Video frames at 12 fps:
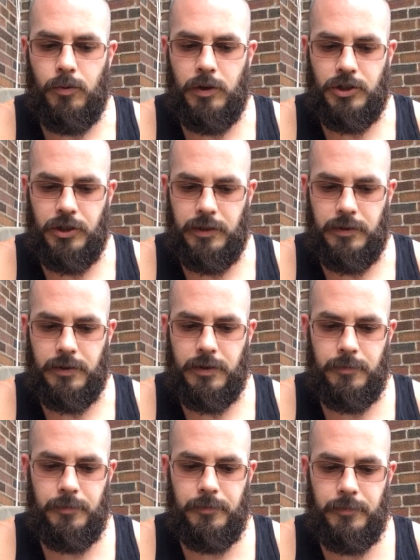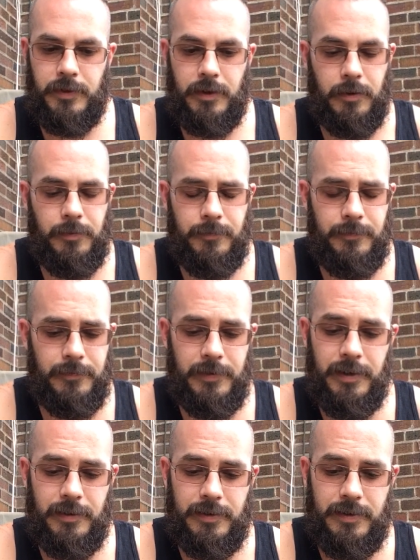which is,
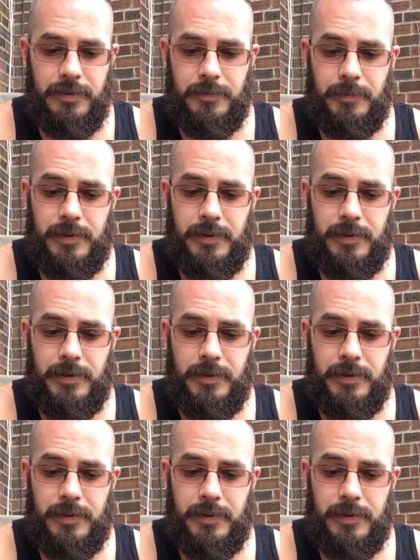it's